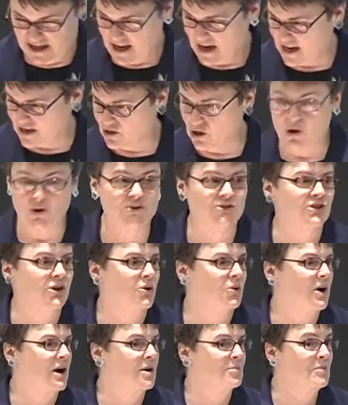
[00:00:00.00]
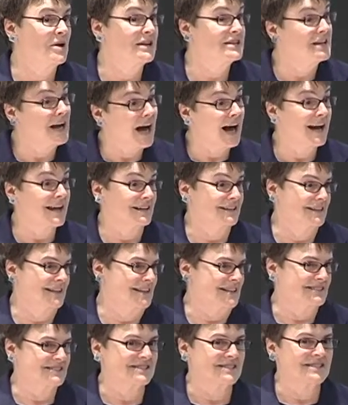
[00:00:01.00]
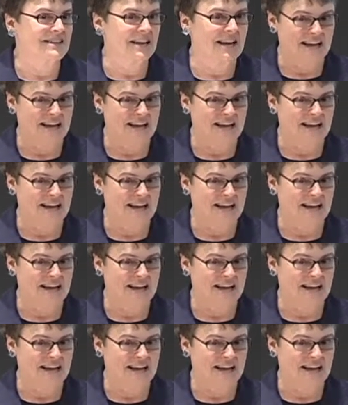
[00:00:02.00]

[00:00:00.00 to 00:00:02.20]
and also um, annihilates,